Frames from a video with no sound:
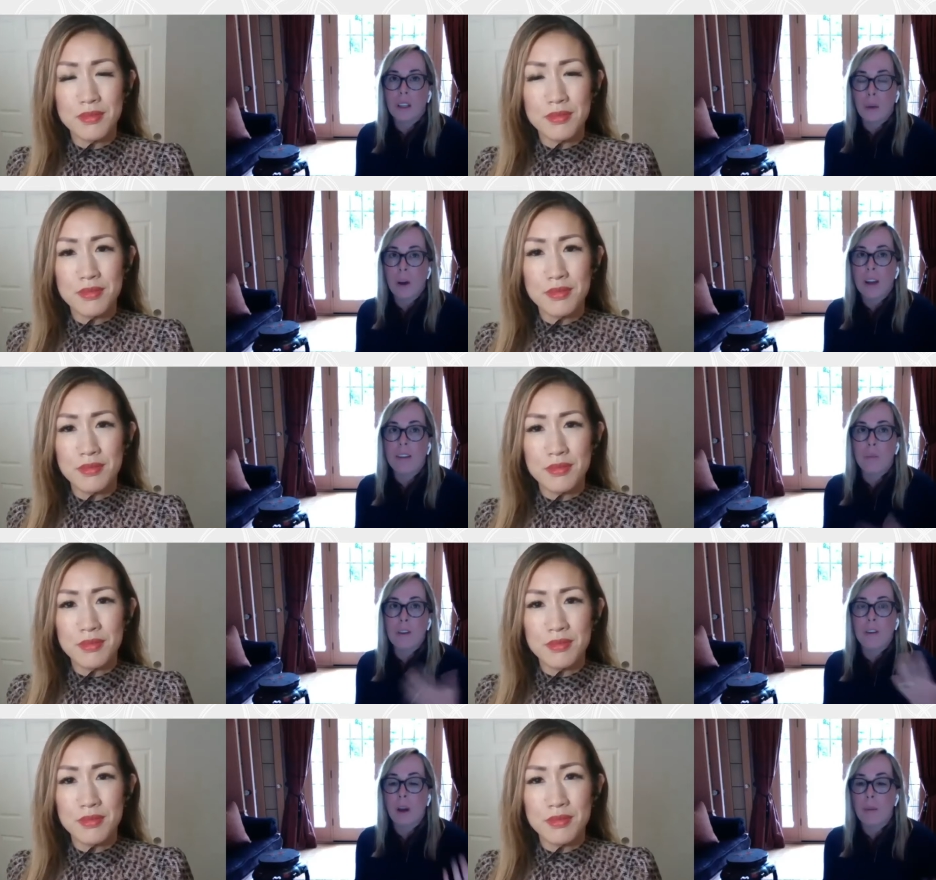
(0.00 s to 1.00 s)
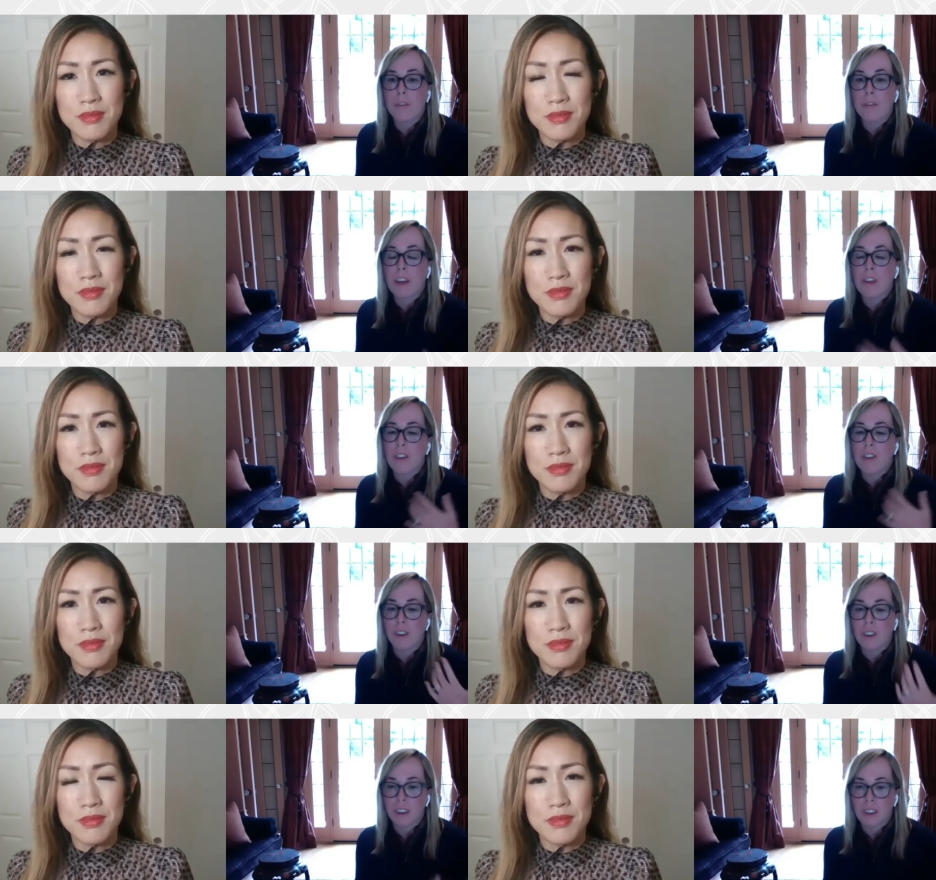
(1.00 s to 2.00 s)
Speaker 1: What has been your observation
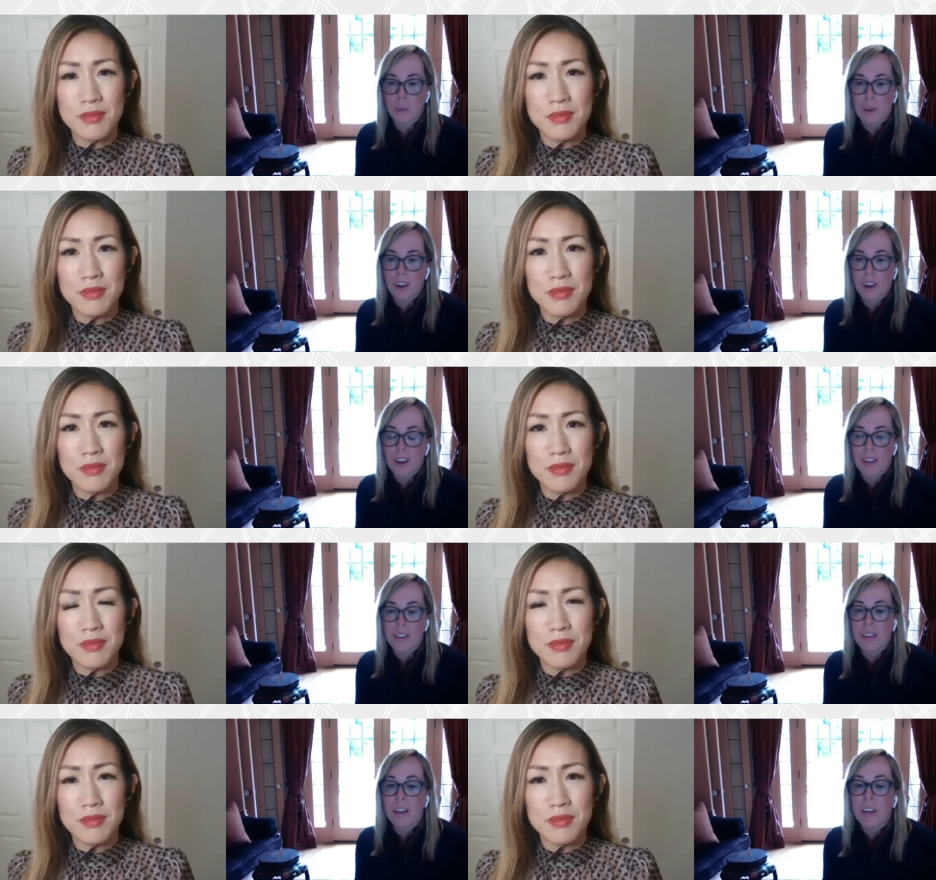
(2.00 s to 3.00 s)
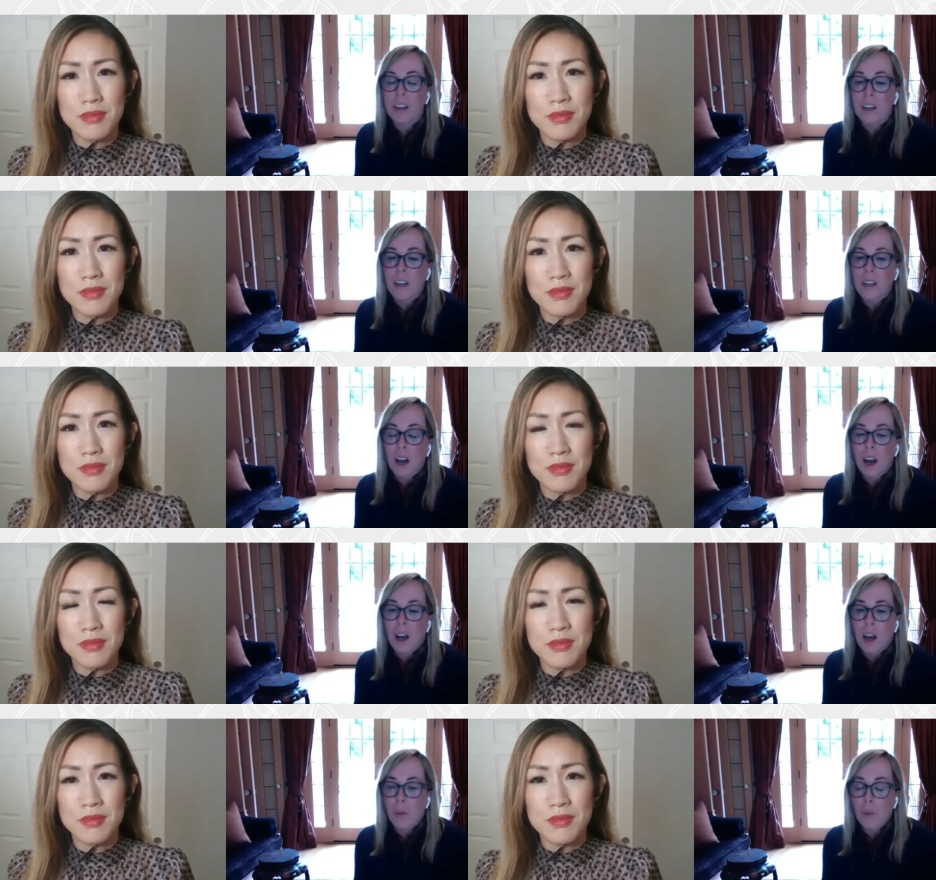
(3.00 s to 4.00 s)
or your experience
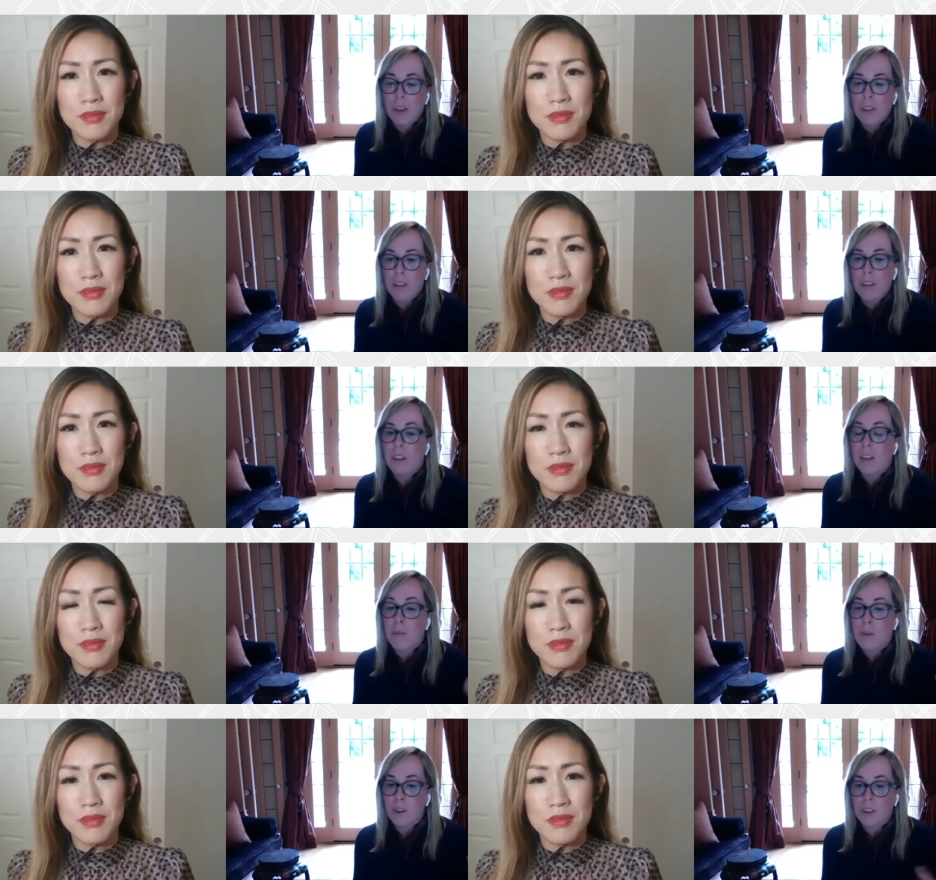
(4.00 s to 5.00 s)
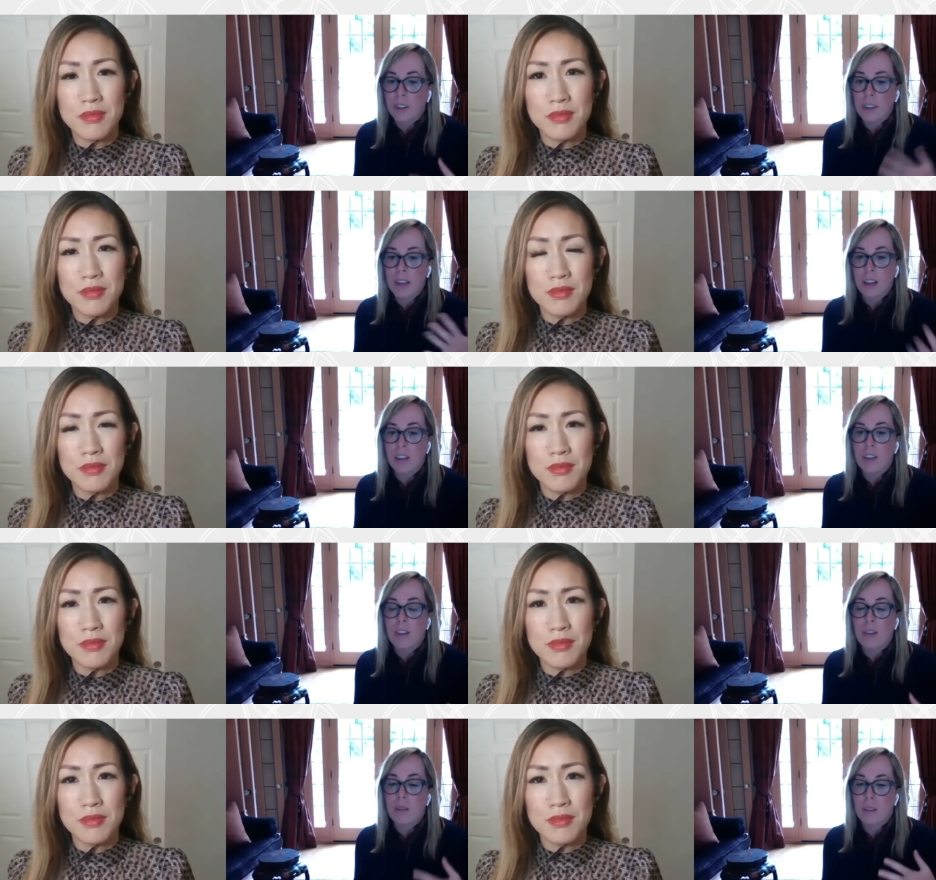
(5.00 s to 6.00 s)
uh, uh with emotional
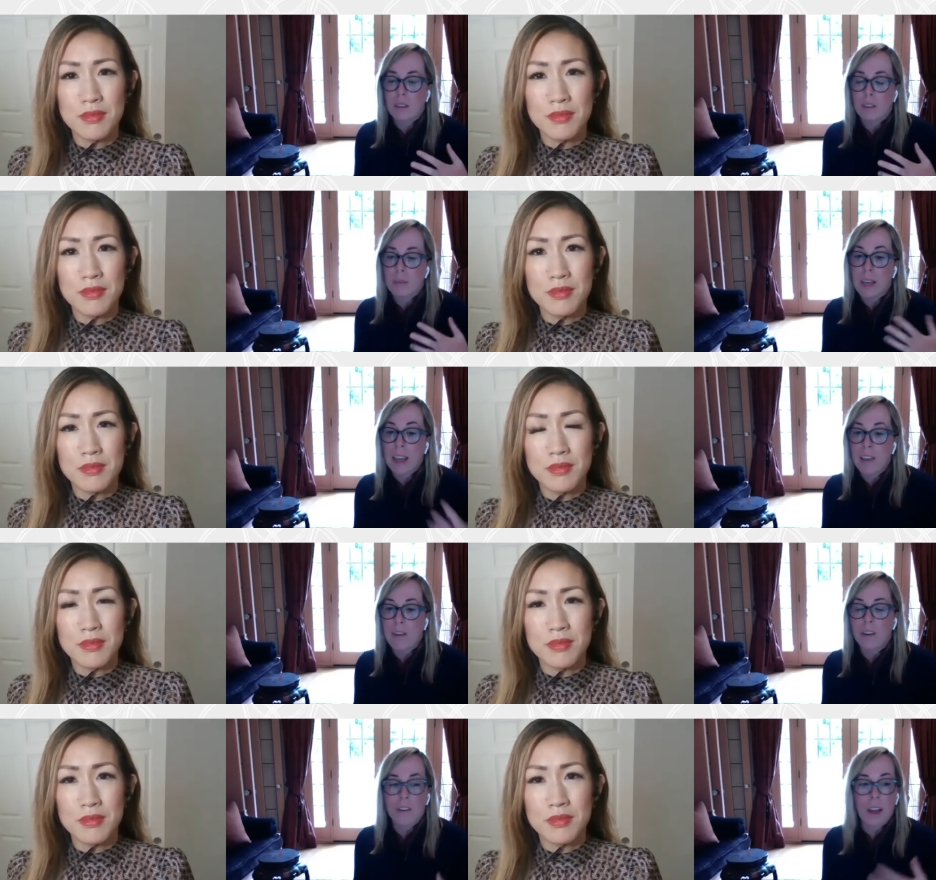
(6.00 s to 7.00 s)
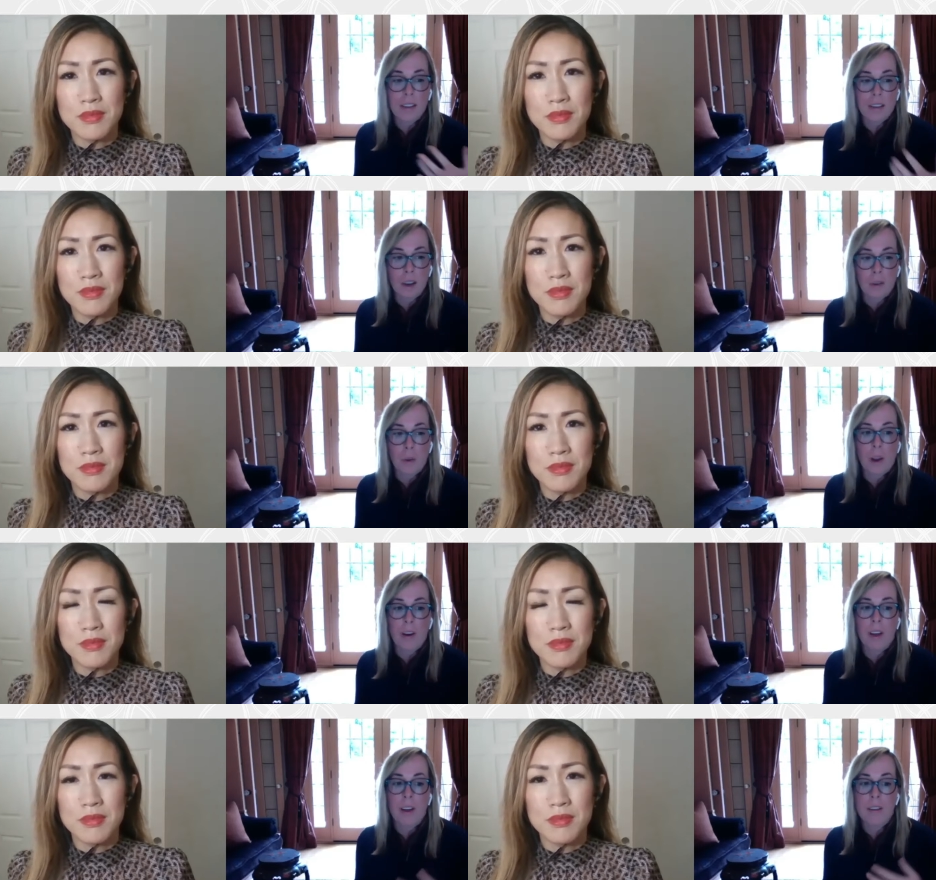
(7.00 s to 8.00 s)
intelligence behaviors like self
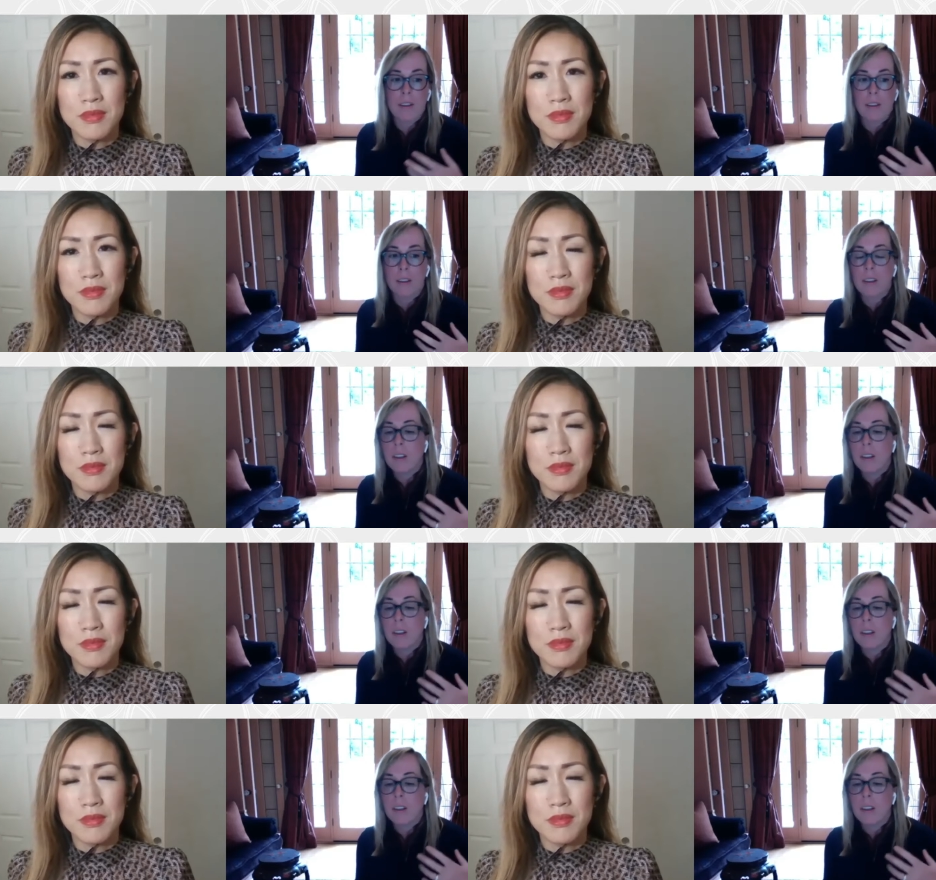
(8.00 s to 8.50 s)
awareness and